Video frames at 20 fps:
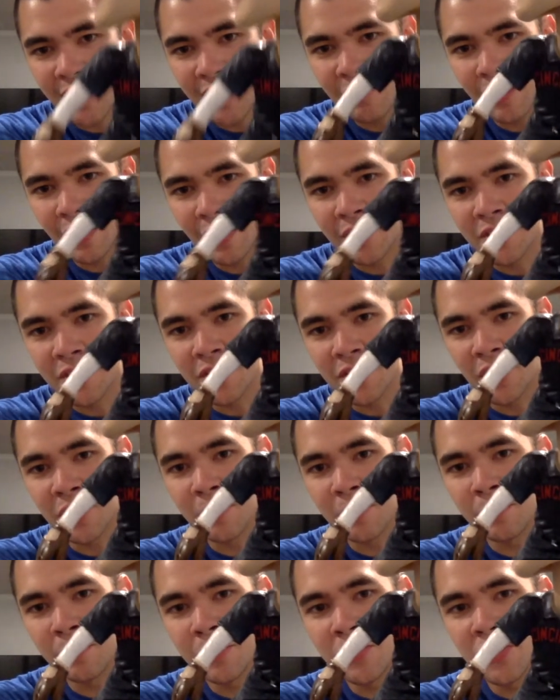Reds
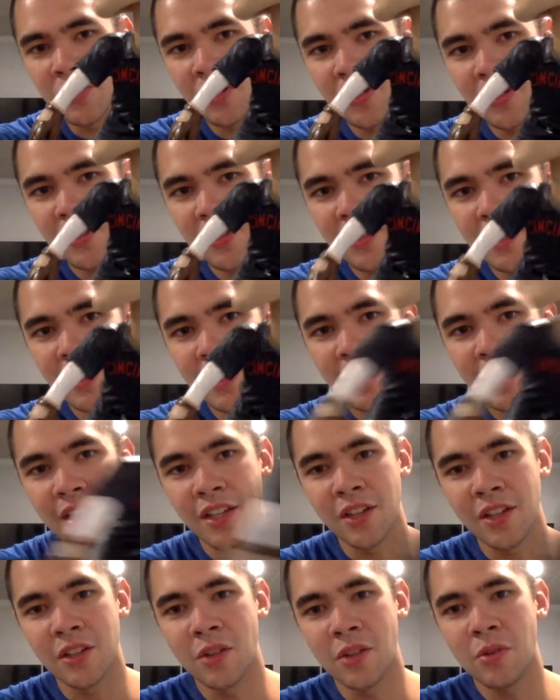on the blue jersey,
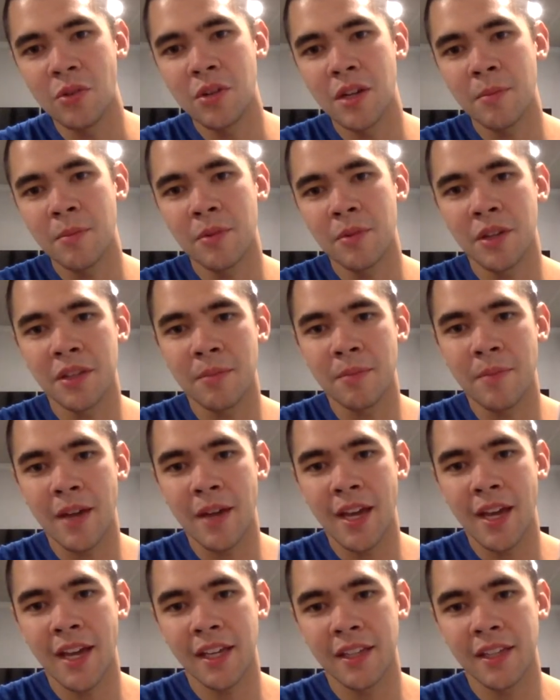no number on the
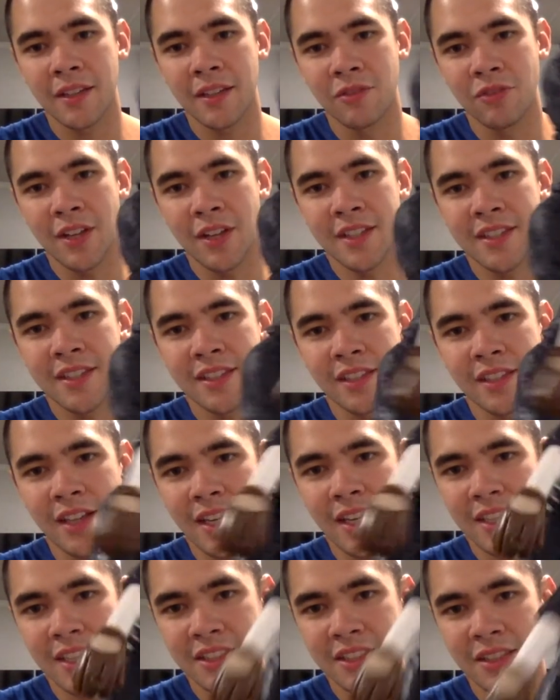back, red
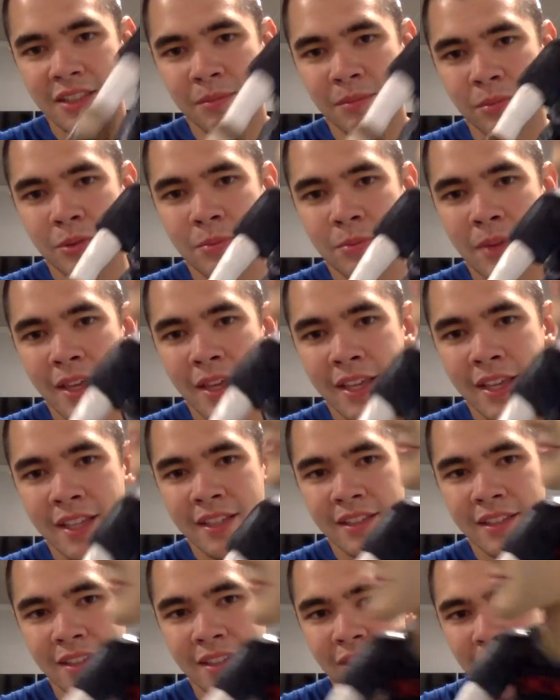socks, the blue
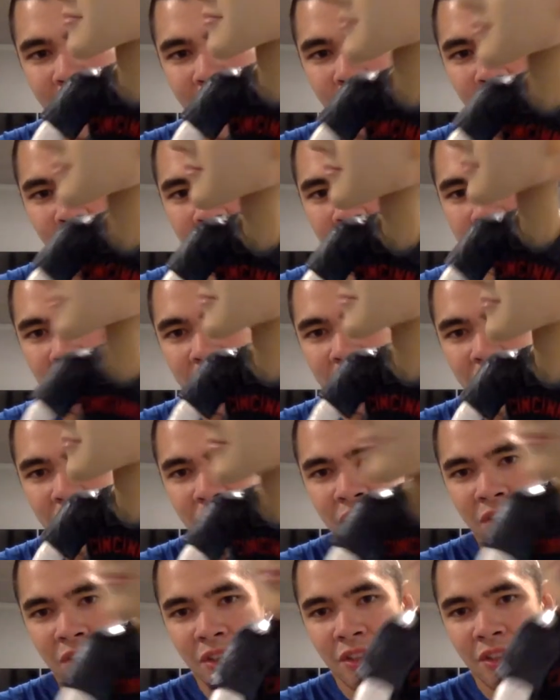pants, white
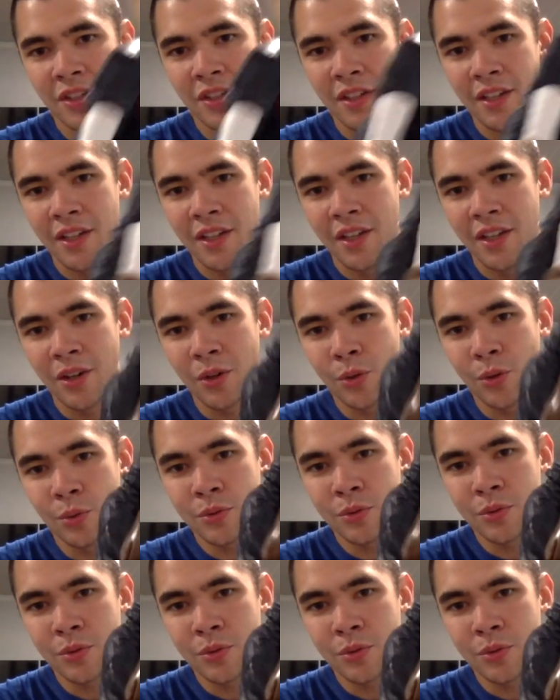undershirt, old